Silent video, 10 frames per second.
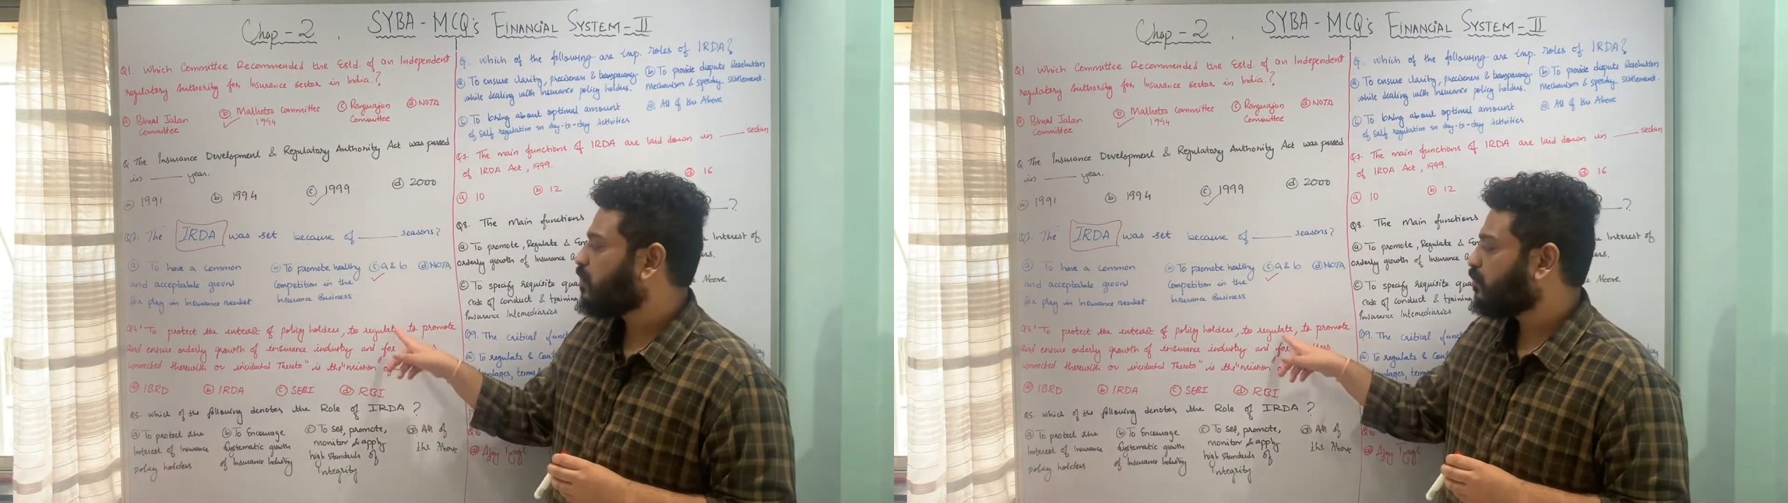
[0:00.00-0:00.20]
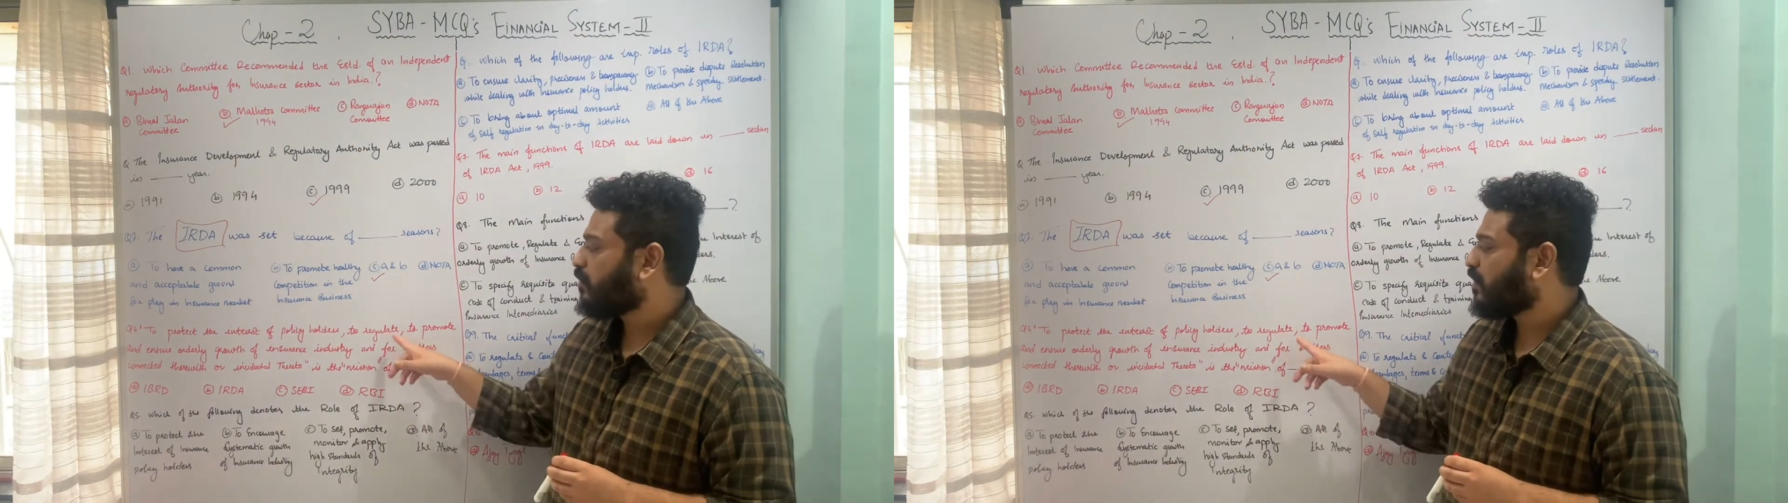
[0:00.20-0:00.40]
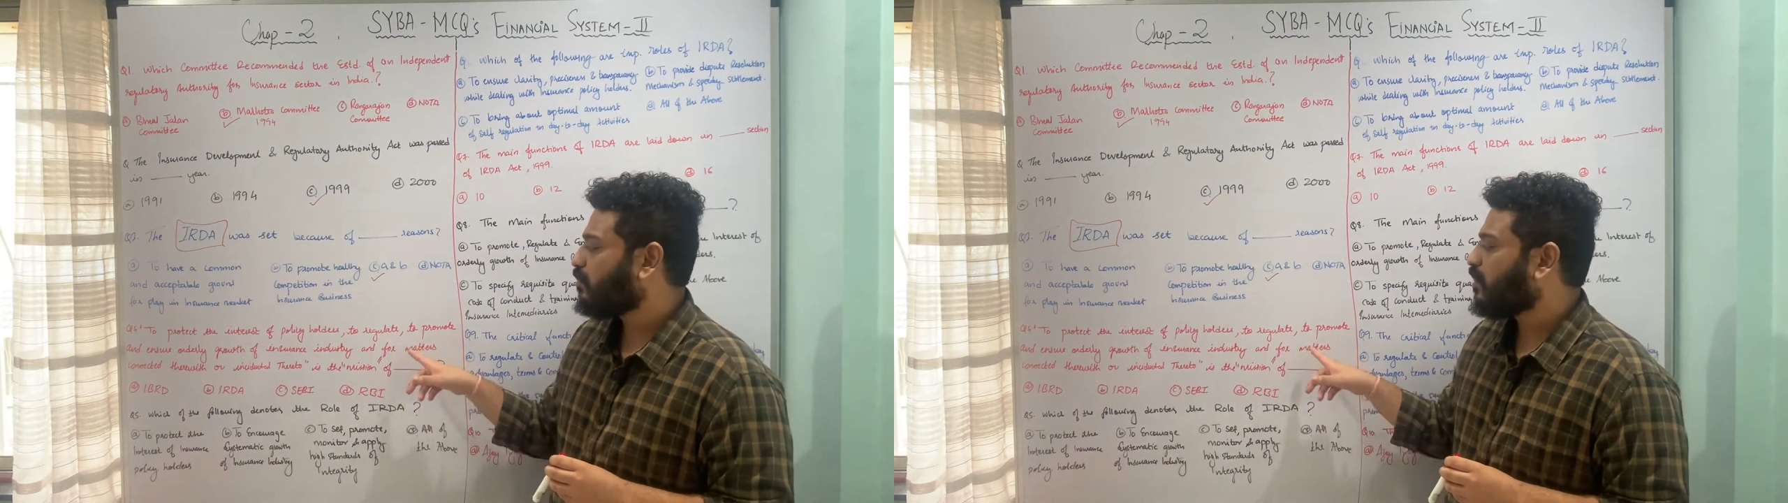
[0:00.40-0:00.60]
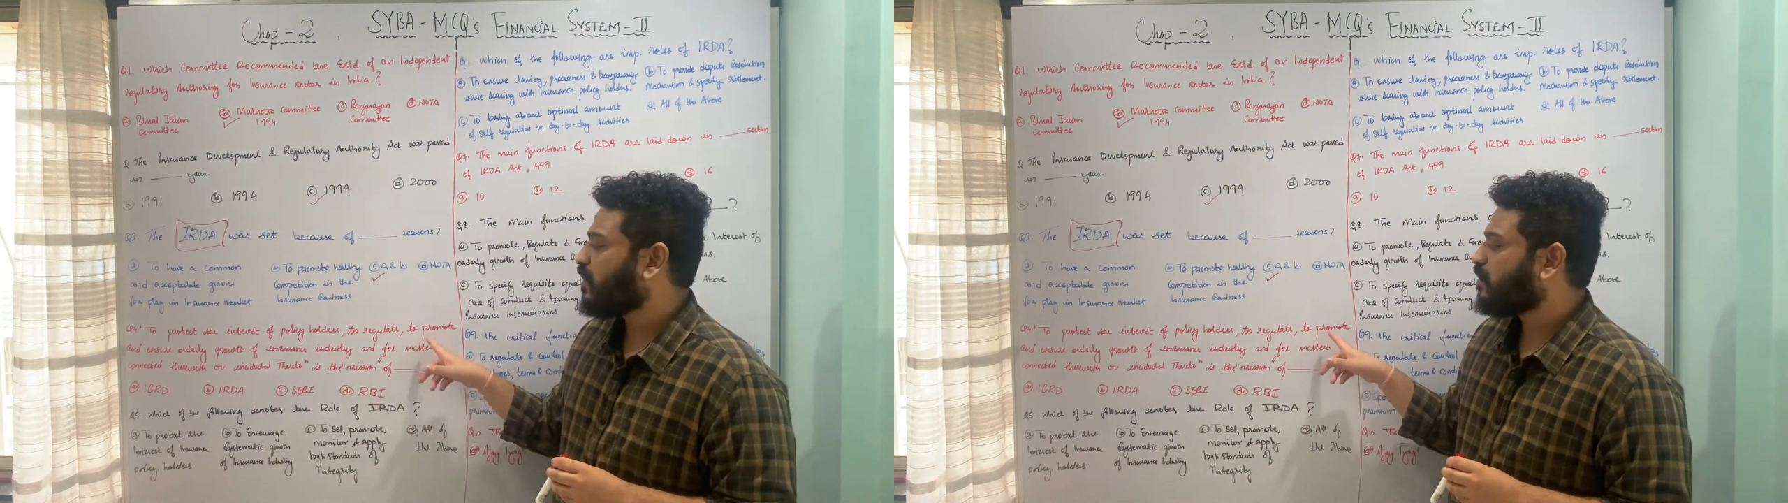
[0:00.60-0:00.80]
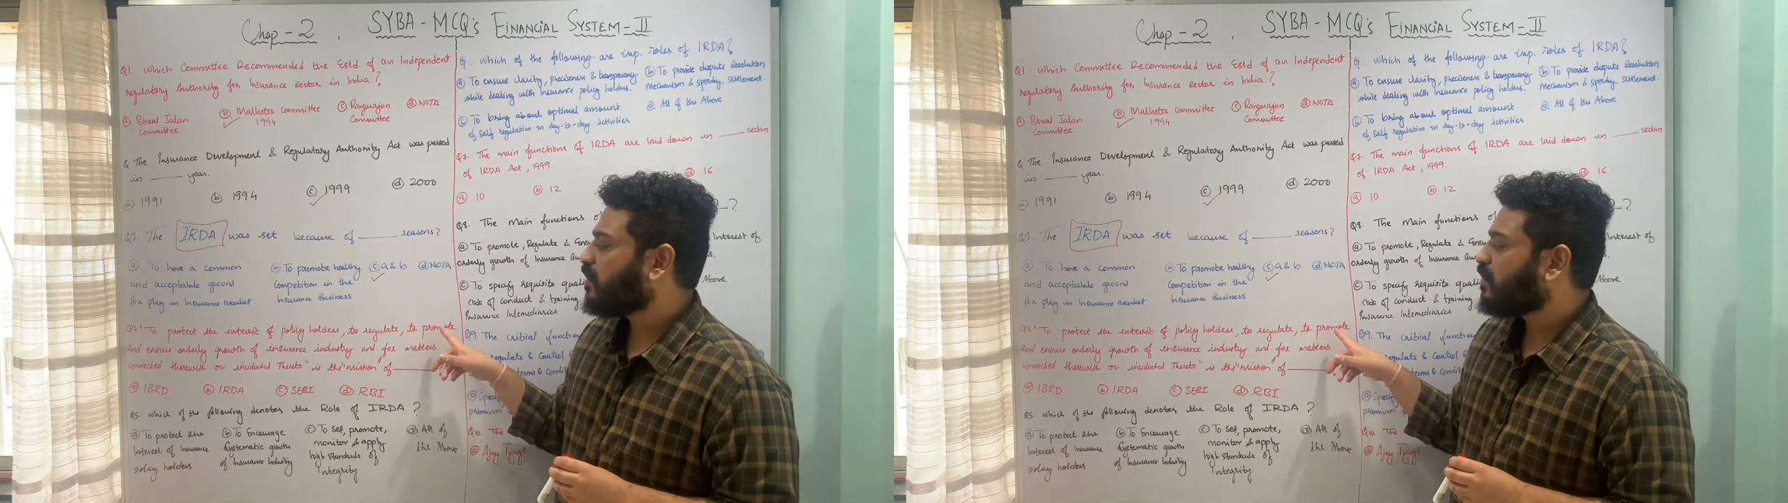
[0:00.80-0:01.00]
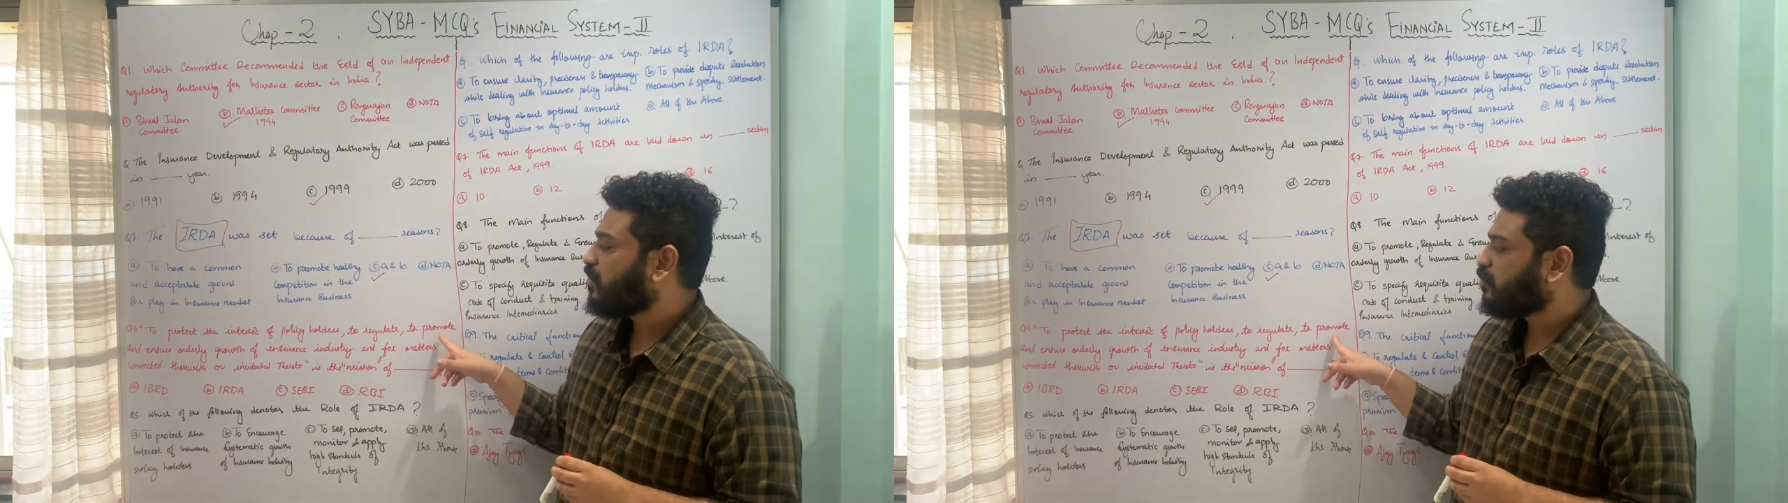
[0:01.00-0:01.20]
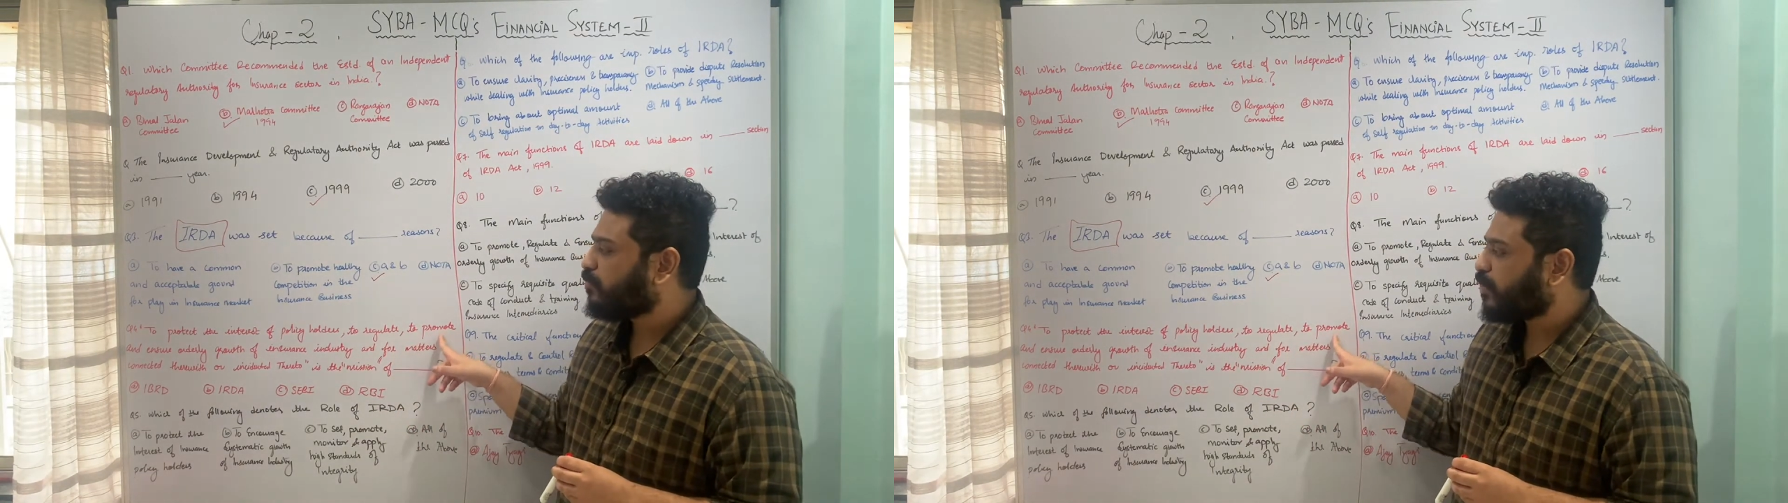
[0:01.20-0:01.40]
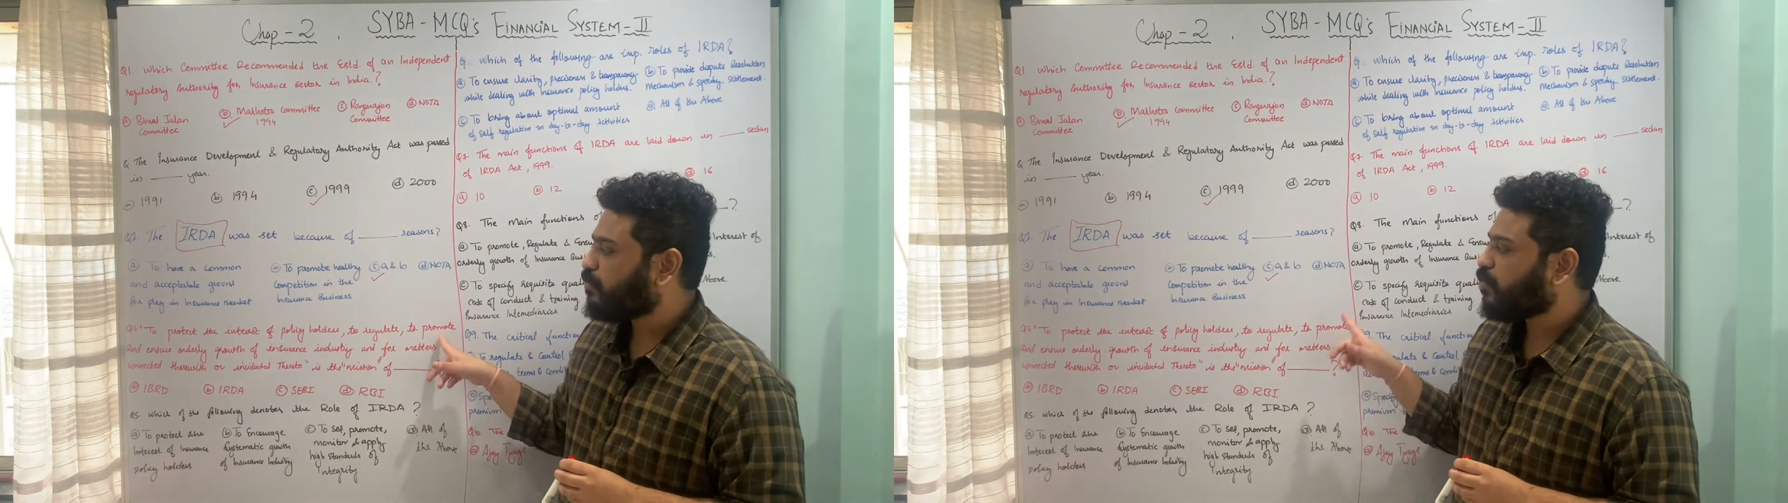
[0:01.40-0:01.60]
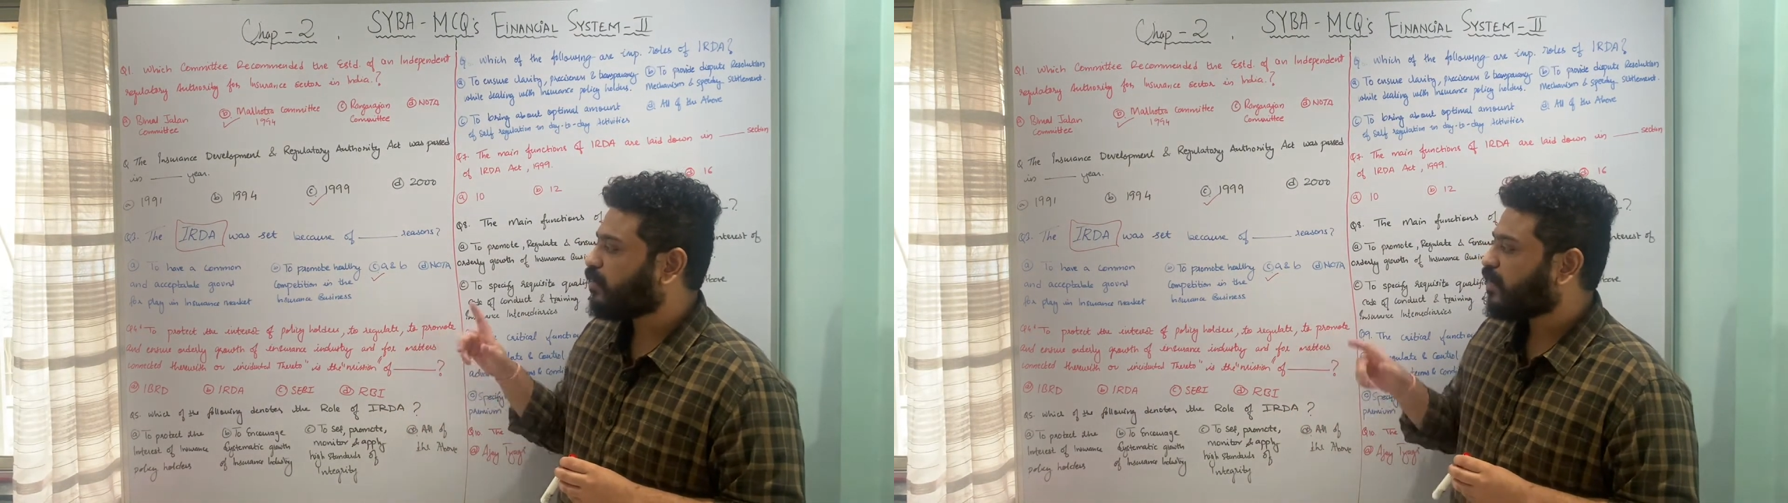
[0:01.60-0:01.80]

to regulate, to promote,